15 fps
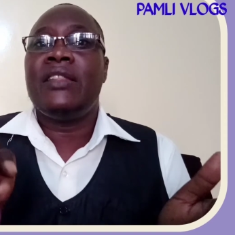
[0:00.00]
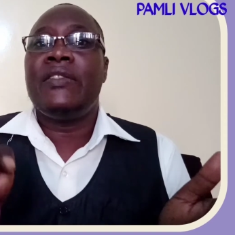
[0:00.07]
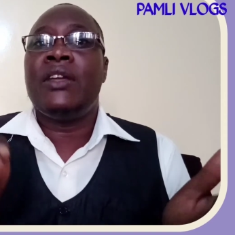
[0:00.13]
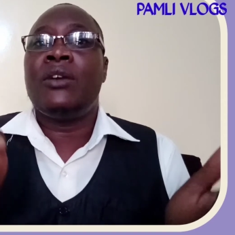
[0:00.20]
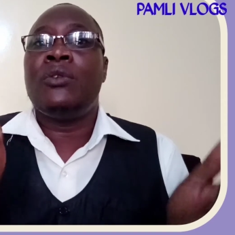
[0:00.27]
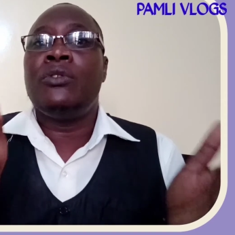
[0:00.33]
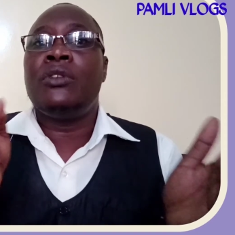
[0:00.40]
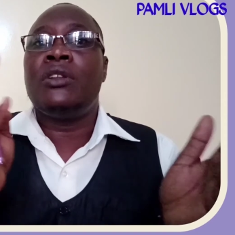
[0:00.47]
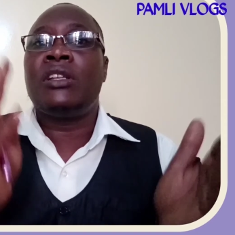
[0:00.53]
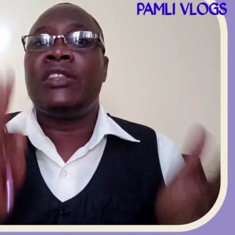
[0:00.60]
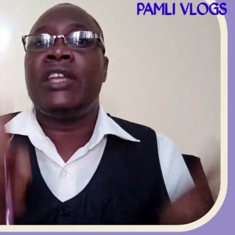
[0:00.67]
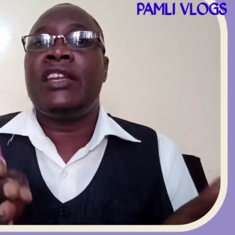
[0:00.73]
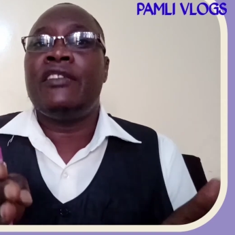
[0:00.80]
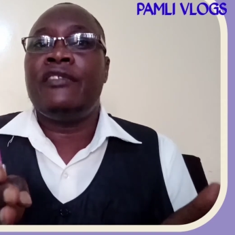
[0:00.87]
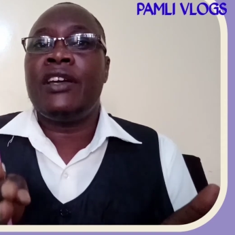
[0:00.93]

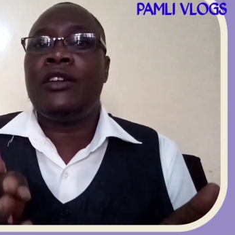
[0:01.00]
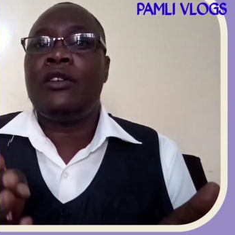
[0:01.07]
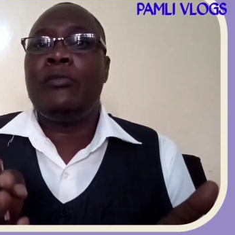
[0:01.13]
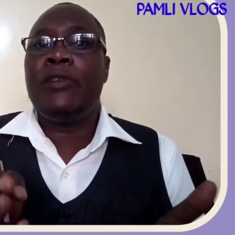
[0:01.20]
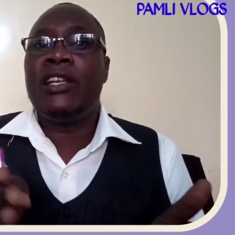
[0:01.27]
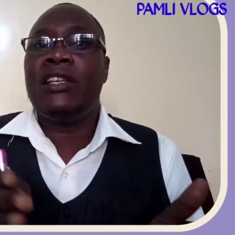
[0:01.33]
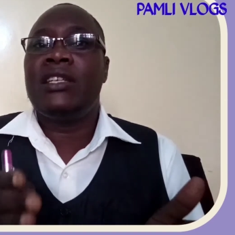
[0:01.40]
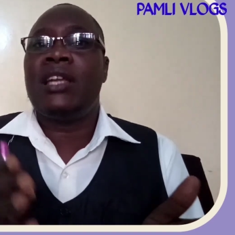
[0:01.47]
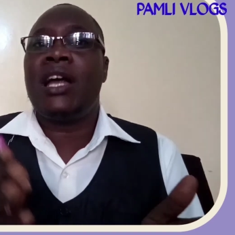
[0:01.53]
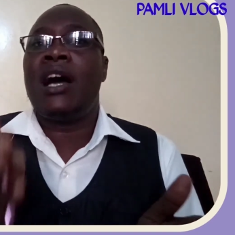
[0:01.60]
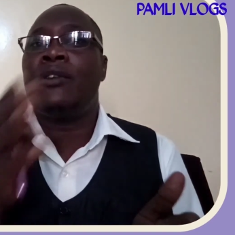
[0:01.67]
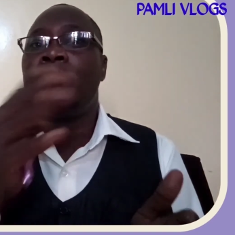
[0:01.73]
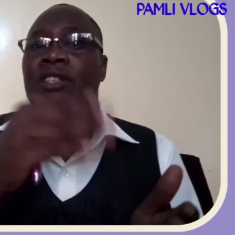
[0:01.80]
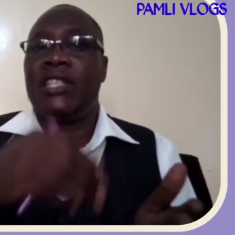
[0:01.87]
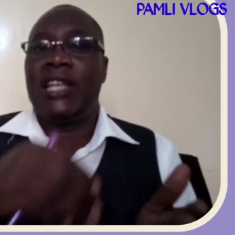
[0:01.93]
the environment
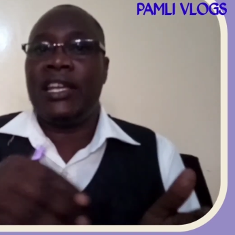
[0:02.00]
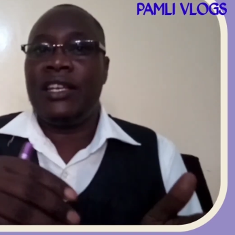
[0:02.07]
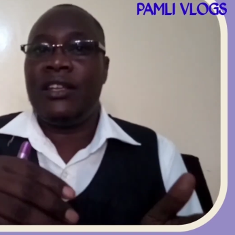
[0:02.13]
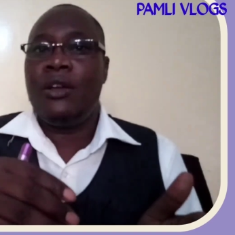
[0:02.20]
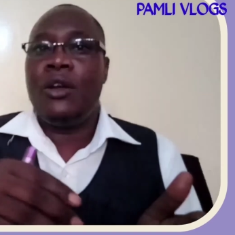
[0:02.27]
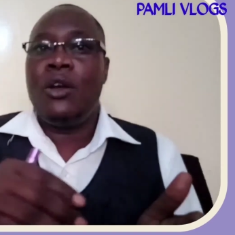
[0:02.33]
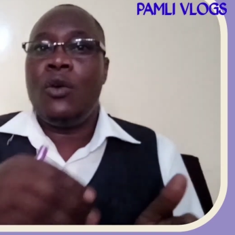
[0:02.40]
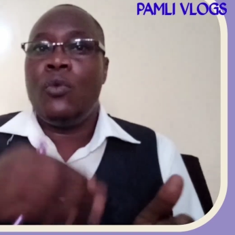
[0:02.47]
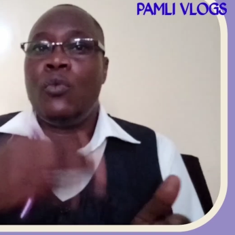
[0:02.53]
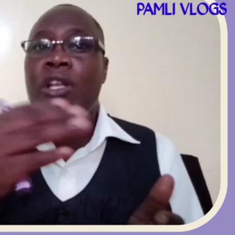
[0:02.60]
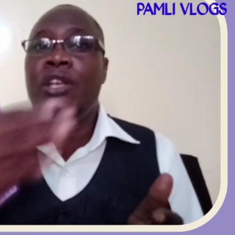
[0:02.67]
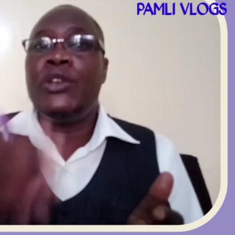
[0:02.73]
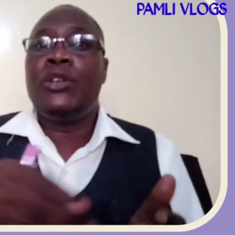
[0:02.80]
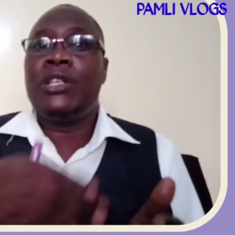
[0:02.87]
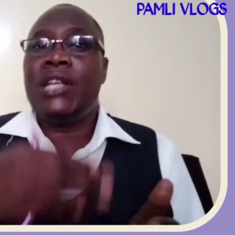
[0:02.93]
outside
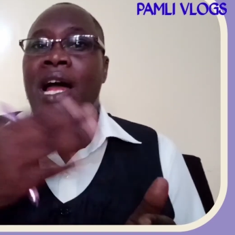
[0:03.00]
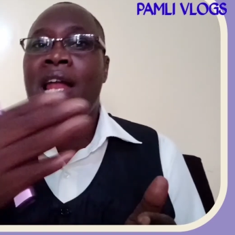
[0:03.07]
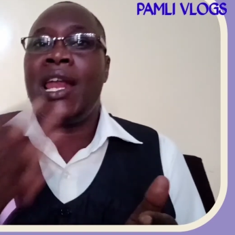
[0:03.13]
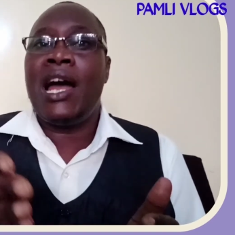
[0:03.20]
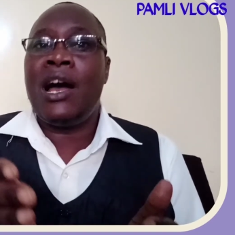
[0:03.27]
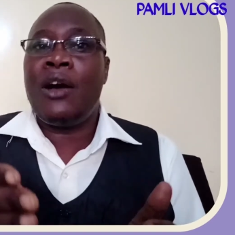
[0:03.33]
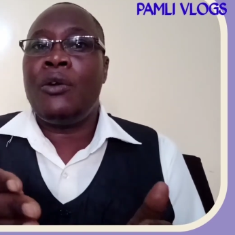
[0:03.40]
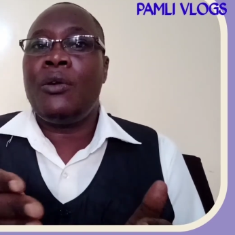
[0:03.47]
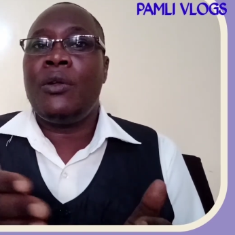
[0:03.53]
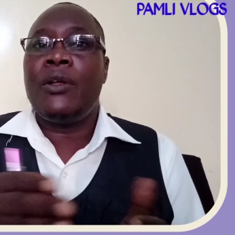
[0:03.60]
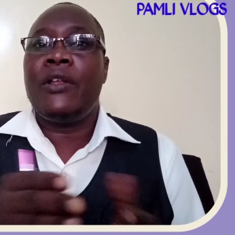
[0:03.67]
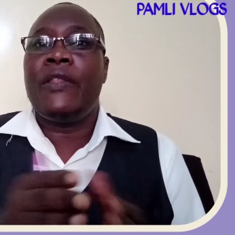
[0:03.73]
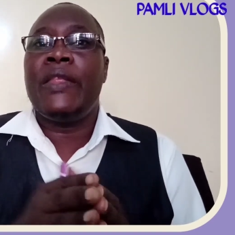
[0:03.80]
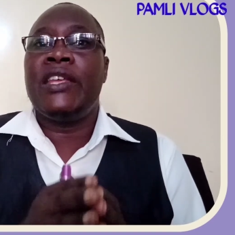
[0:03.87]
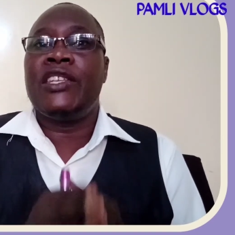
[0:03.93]
will not allow
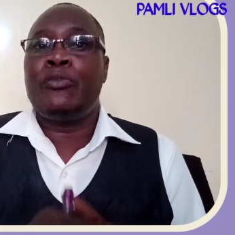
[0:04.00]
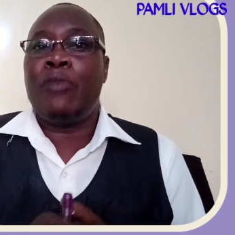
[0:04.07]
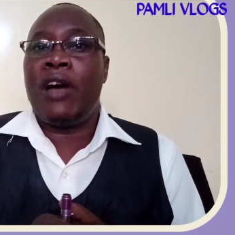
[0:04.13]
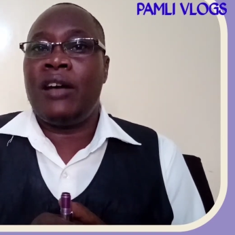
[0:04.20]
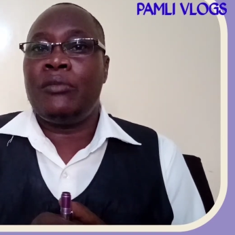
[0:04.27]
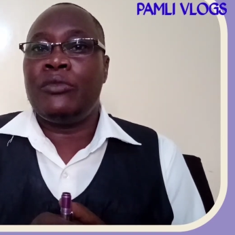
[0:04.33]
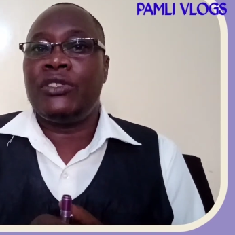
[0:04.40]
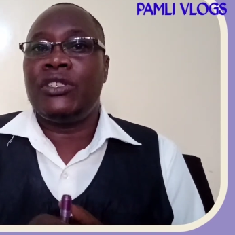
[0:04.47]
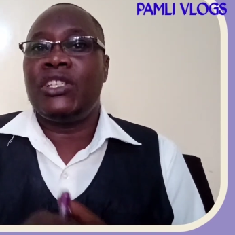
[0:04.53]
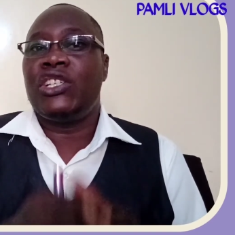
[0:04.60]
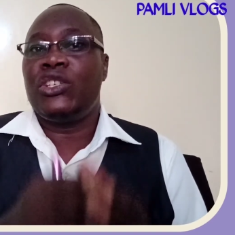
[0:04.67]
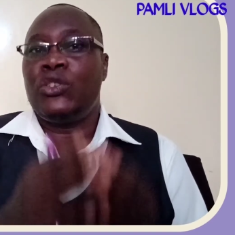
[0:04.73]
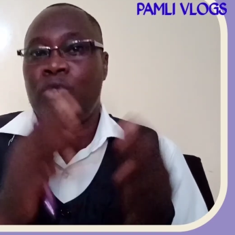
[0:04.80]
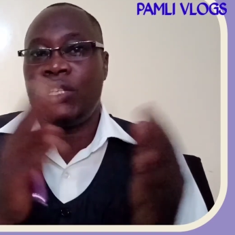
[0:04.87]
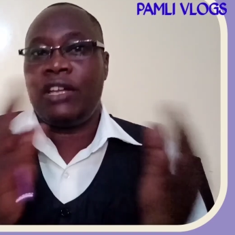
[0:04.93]
the sperms
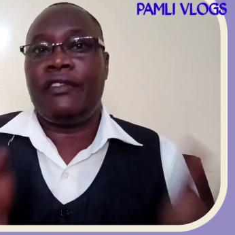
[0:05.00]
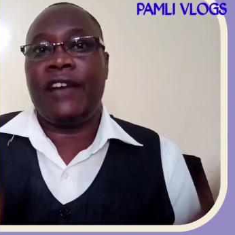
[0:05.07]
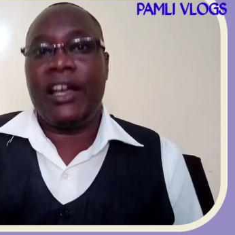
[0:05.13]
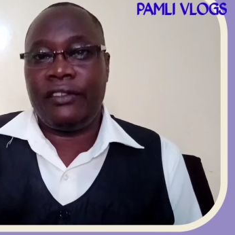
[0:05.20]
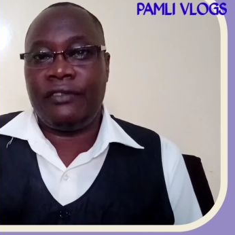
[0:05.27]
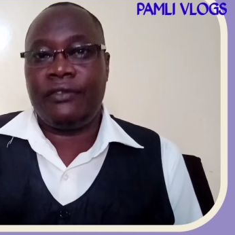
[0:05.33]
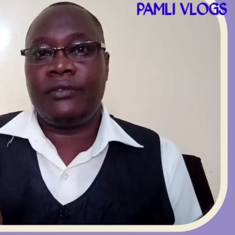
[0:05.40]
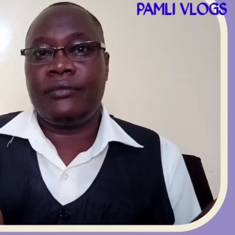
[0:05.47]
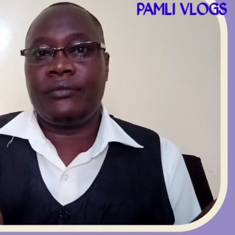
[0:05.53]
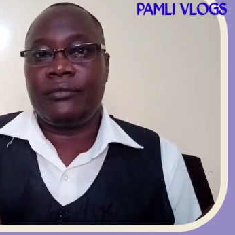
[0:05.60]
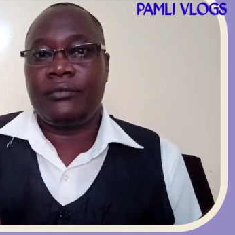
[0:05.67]
to survive.